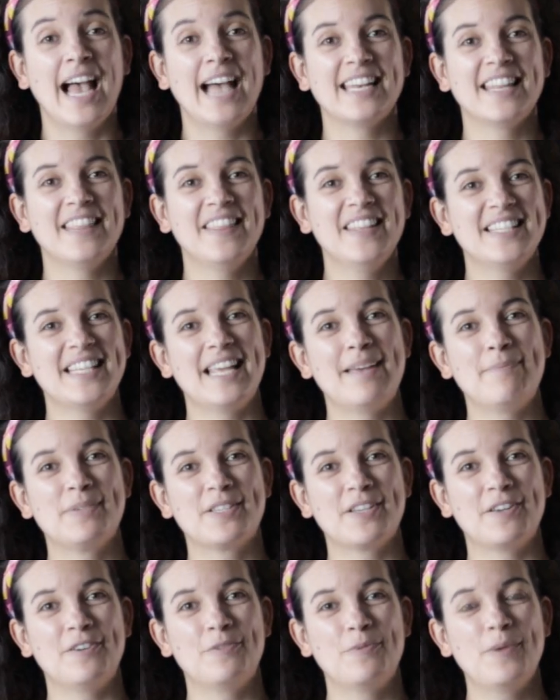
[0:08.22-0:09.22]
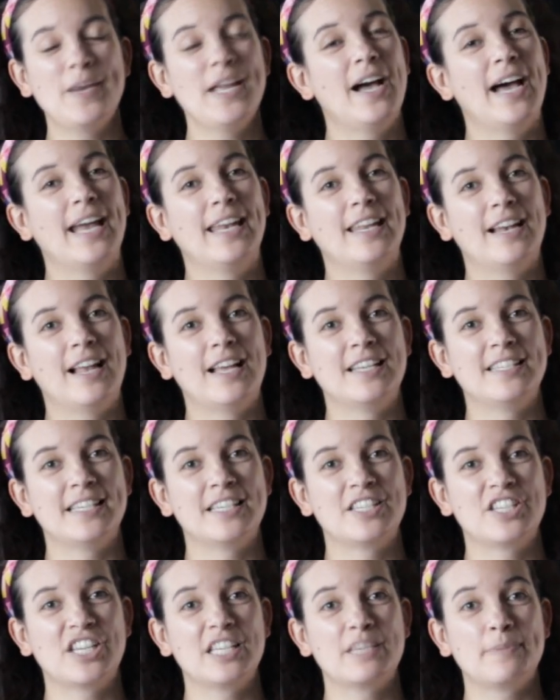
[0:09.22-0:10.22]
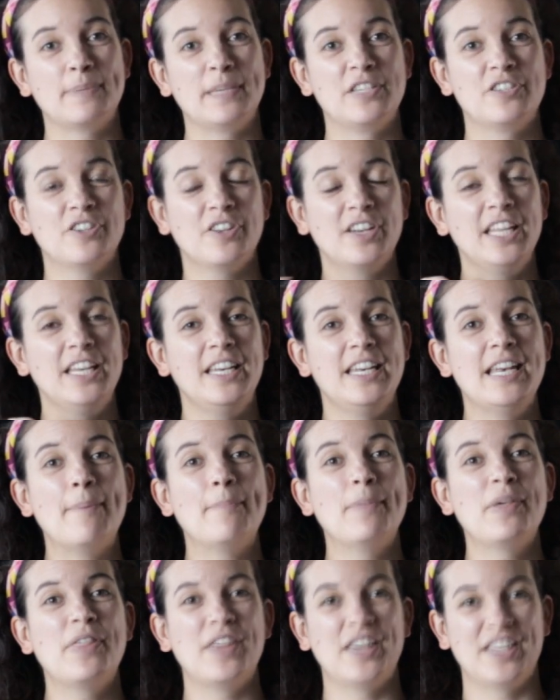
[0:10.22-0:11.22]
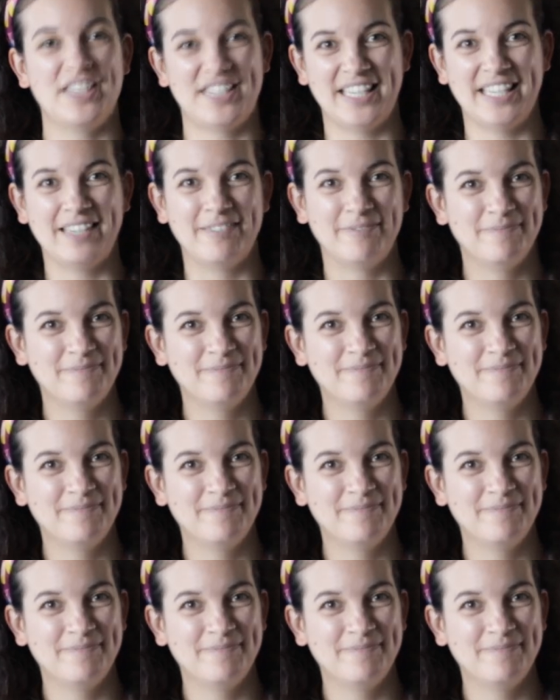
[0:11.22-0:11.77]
And in this episode we are analysing Shakespeare's sonnet number 30.